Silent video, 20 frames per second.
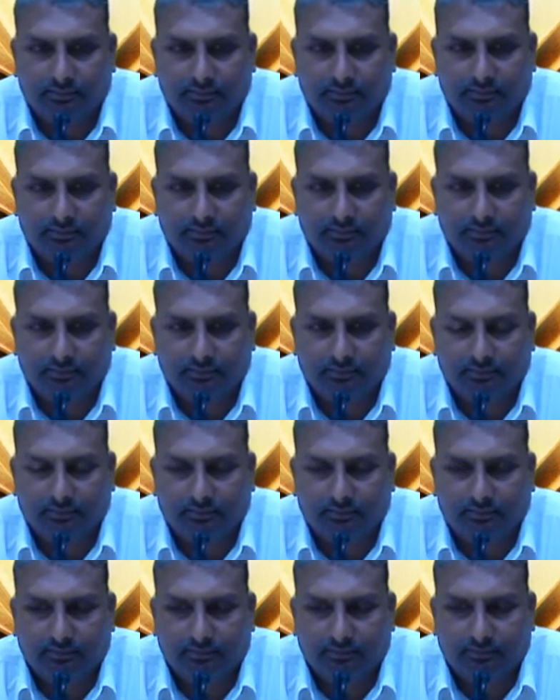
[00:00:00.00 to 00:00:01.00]

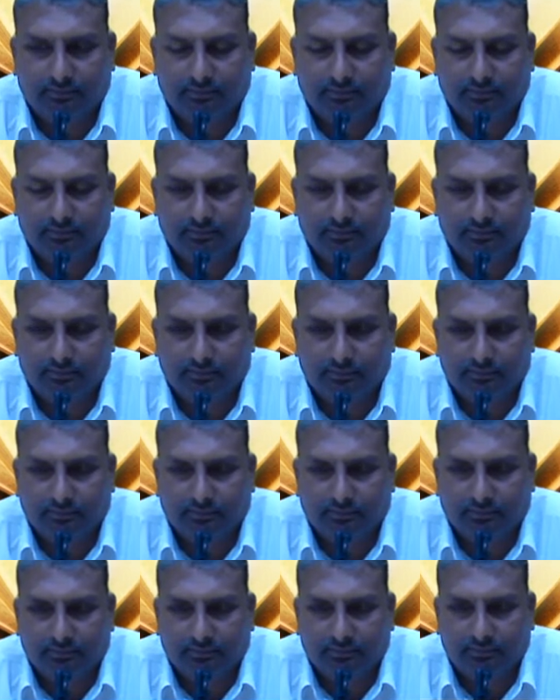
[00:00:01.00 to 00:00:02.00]

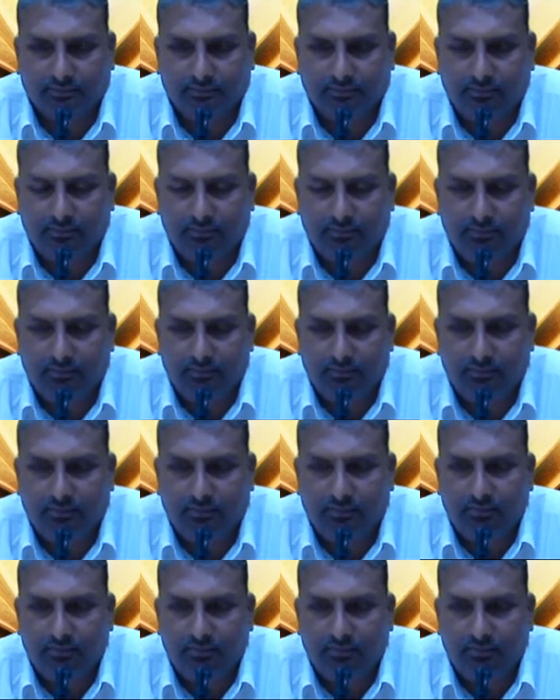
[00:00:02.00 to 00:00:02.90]
No one is speaking in this clip.